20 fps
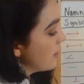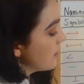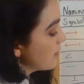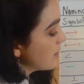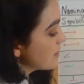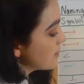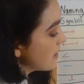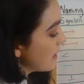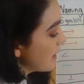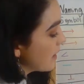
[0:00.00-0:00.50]

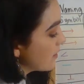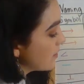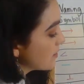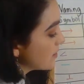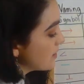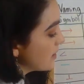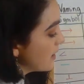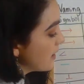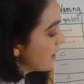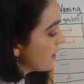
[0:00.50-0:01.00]
There's
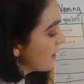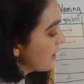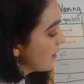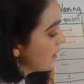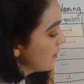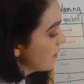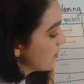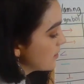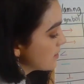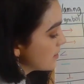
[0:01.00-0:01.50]
angles
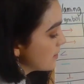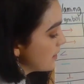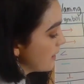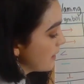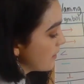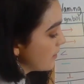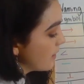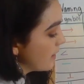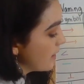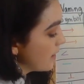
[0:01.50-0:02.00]
here, there's an
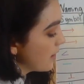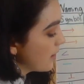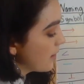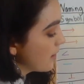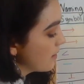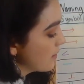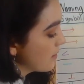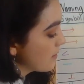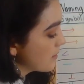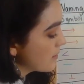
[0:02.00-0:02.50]
angle
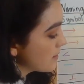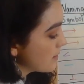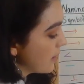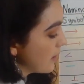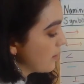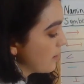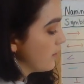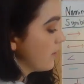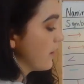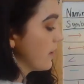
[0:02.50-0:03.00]
here, there's an
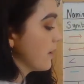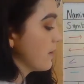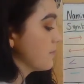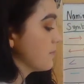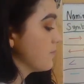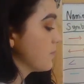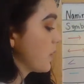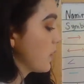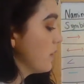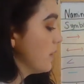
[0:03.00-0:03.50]
angle
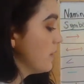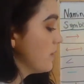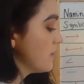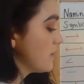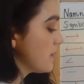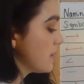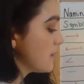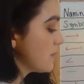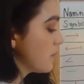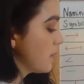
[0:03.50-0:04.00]
here. I'm going to
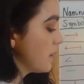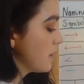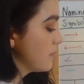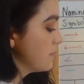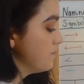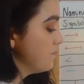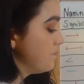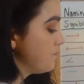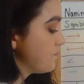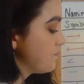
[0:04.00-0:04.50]
use this
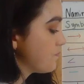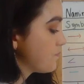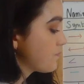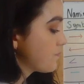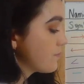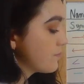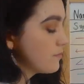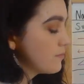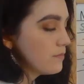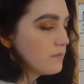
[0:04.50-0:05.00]
one
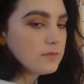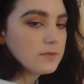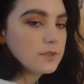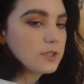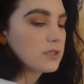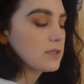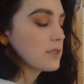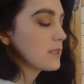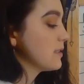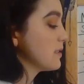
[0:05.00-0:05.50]

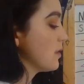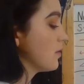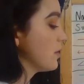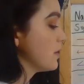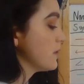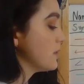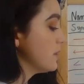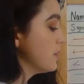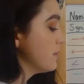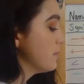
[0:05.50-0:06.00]
just because I
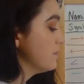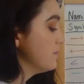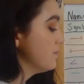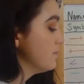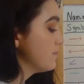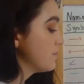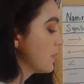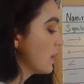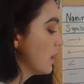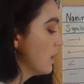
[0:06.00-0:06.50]
want to.
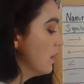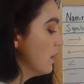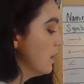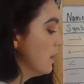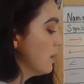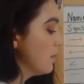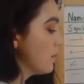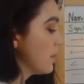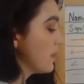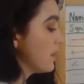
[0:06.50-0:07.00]

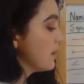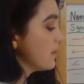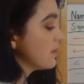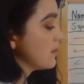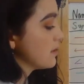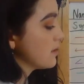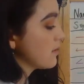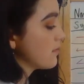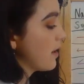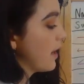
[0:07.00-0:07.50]
But
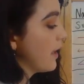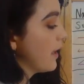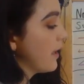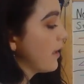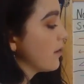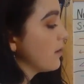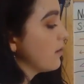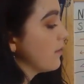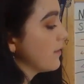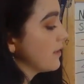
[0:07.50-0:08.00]
this is a right
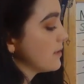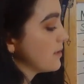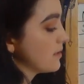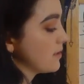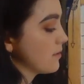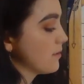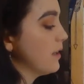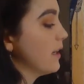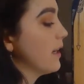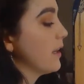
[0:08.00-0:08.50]
angle, this
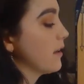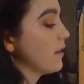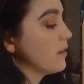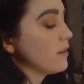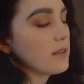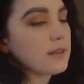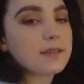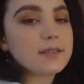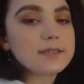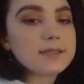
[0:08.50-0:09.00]
is a right
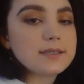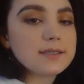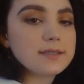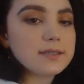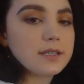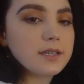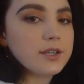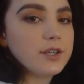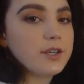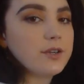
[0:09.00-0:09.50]
angle, and this
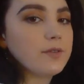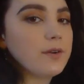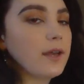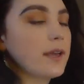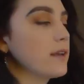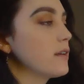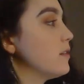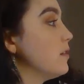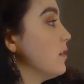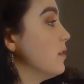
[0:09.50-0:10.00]
is an acute
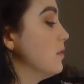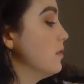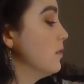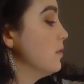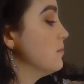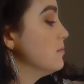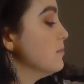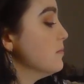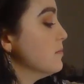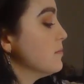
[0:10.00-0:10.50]
angle.
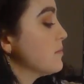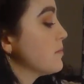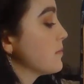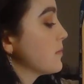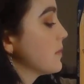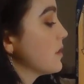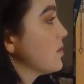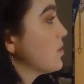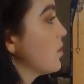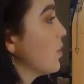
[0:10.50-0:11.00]

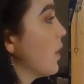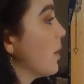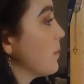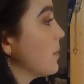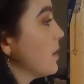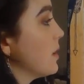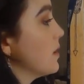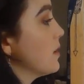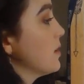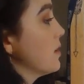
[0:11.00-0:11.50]
So
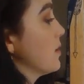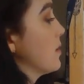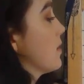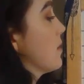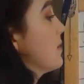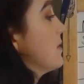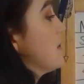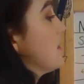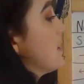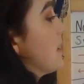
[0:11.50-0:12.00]
I'm going to
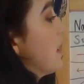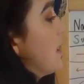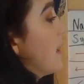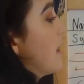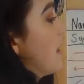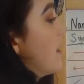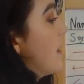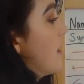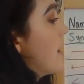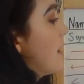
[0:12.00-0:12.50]

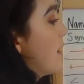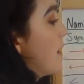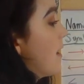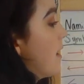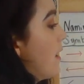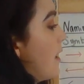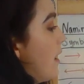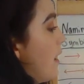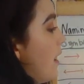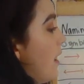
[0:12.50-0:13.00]
say
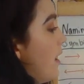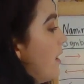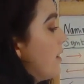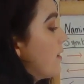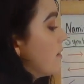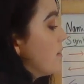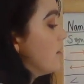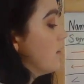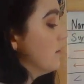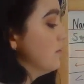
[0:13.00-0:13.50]

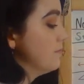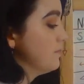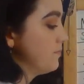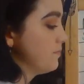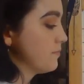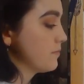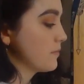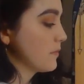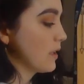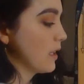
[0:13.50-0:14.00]
angle,
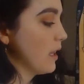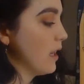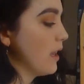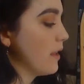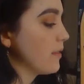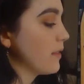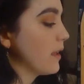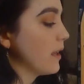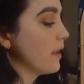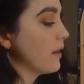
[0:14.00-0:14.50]

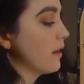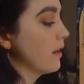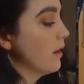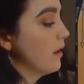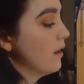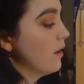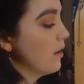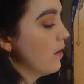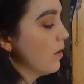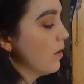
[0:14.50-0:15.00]
and then